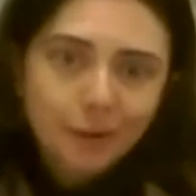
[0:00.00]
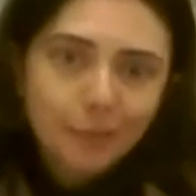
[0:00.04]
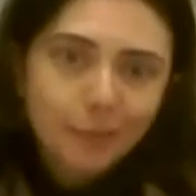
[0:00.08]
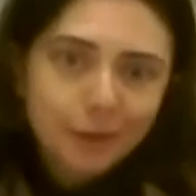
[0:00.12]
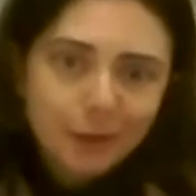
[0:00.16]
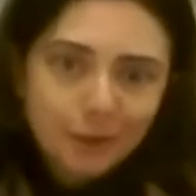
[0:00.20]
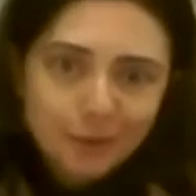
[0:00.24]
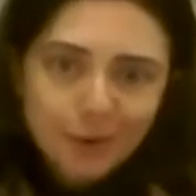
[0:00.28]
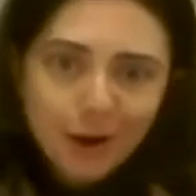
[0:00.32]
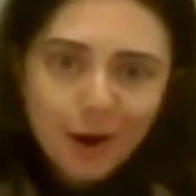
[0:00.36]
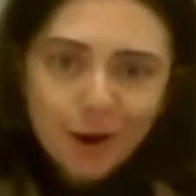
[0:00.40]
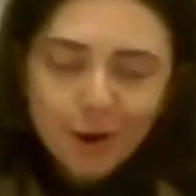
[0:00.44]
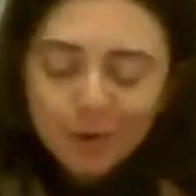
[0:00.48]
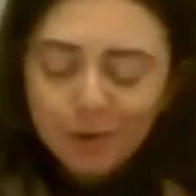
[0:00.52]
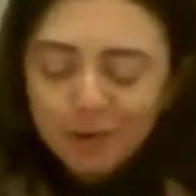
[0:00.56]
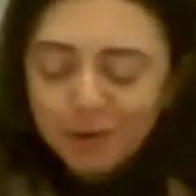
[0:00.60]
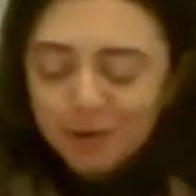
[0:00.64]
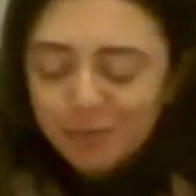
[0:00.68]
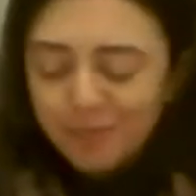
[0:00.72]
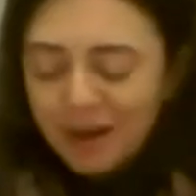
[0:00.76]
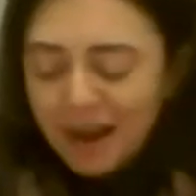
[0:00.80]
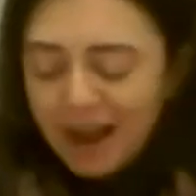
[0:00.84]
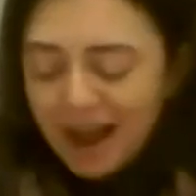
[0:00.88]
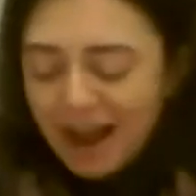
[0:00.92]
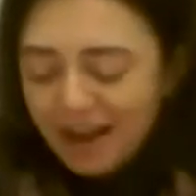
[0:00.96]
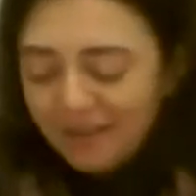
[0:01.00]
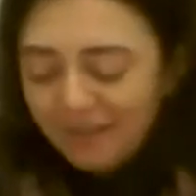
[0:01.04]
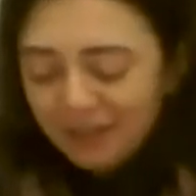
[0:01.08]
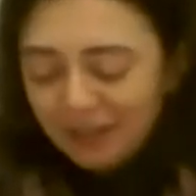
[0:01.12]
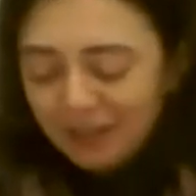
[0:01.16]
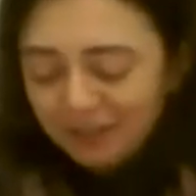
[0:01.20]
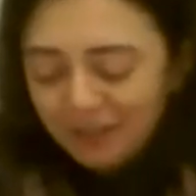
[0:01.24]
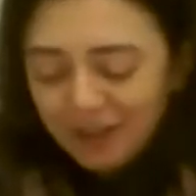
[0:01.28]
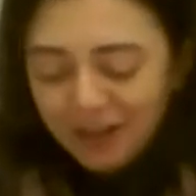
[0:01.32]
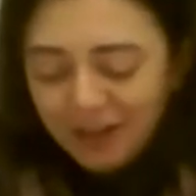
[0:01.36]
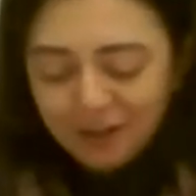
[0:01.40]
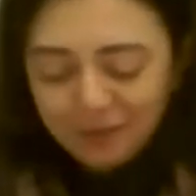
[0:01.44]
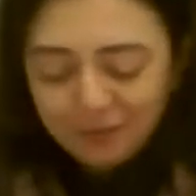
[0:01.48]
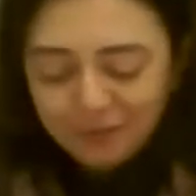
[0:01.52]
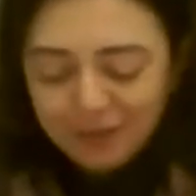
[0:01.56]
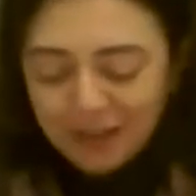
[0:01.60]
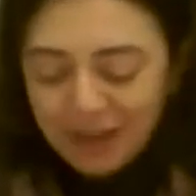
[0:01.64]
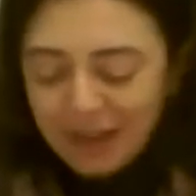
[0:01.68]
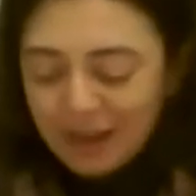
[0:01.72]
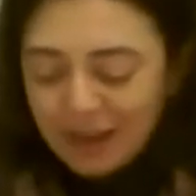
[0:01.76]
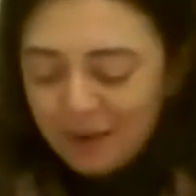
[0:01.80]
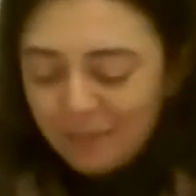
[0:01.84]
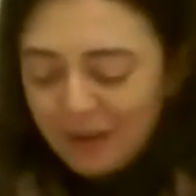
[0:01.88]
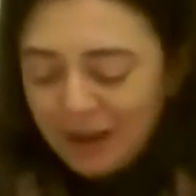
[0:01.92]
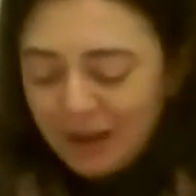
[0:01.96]
when you're not going to be having a lot of
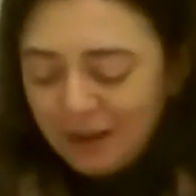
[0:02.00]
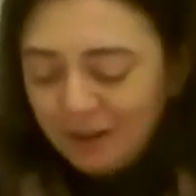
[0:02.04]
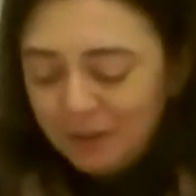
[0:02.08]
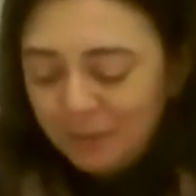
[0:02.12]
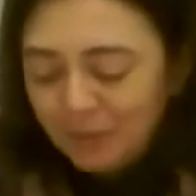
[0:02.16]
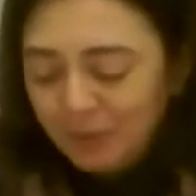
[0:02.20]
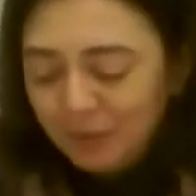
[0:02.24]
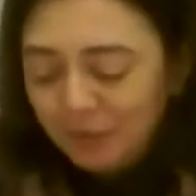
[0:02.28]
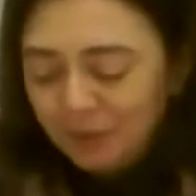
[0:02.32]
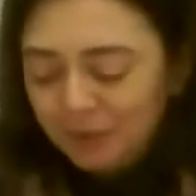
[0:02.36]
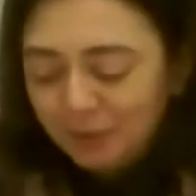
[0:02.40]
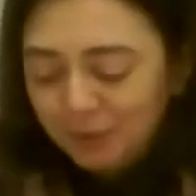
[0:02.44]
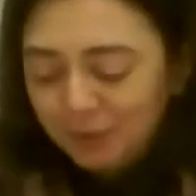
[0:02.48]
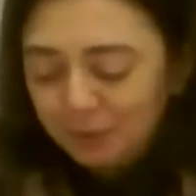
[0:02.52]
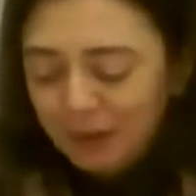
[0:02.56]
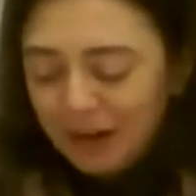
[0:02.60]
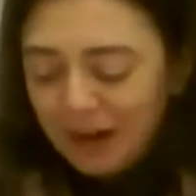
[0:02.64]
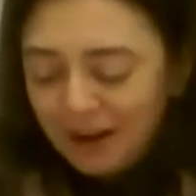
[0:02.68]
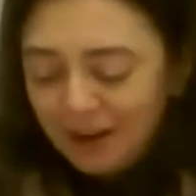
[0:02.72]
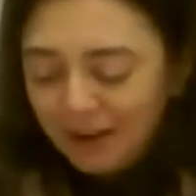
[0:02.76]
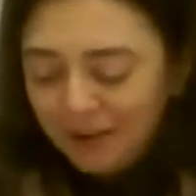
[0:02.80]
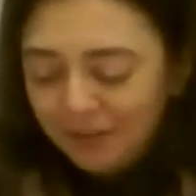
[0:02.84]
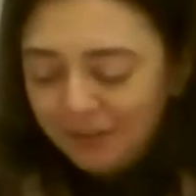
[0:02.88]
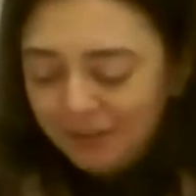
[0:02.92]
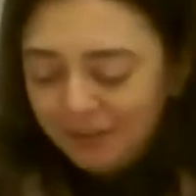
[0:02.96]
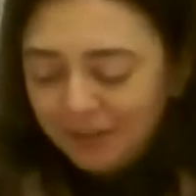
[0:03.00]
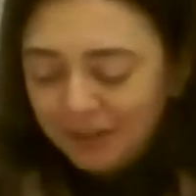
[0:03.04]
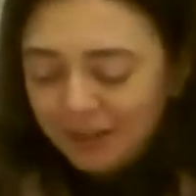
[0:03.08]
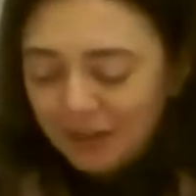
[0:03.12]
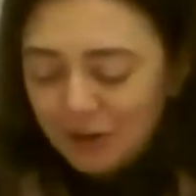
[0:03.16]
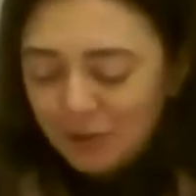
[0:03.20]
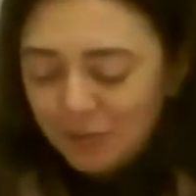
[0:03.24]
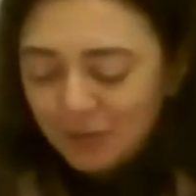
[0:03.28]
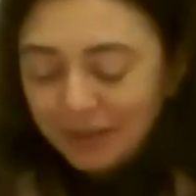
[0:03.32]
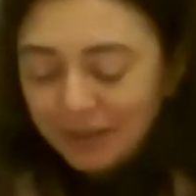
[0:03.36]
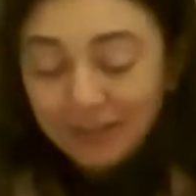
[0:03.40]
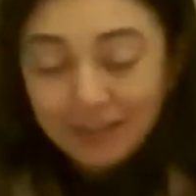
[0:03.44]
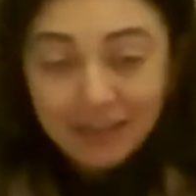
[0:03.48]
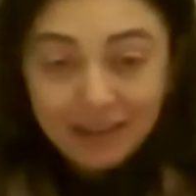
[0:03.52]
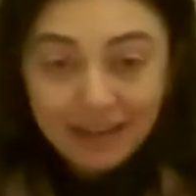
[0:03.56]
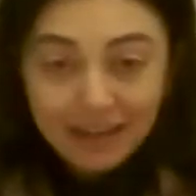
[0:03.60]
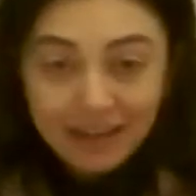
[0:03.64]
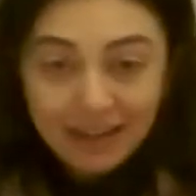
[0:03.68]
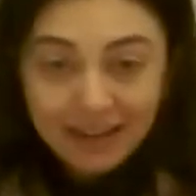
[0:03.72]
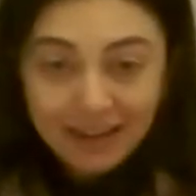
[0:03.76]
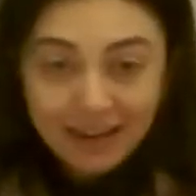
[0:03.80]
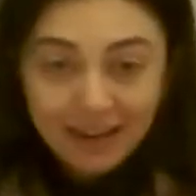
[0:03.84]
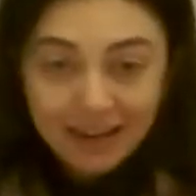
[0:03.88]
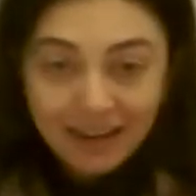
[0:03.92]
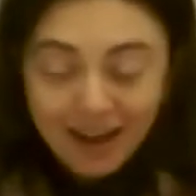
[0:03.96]
game animals around that you can
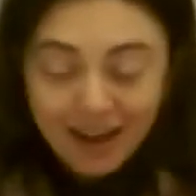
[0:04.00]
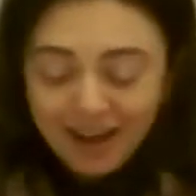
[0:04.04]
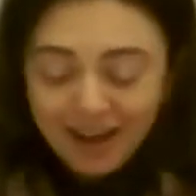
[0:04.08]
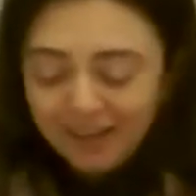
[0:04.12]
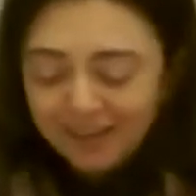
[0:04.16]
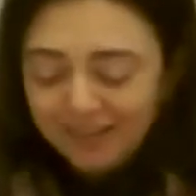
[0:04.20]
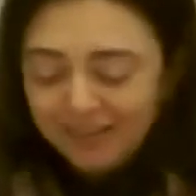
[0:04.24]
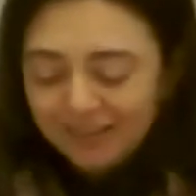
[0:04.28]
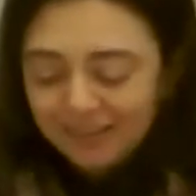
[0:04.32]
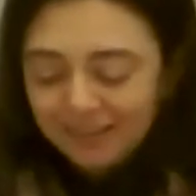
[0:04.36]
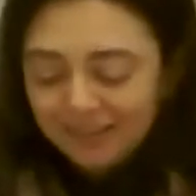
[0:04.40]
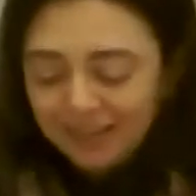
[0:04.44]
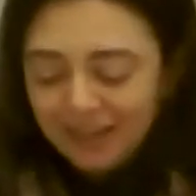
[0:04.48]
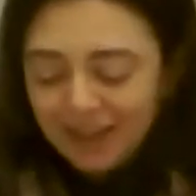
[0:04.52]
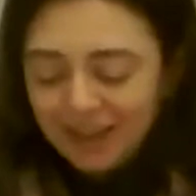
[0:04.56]
eat and hunt.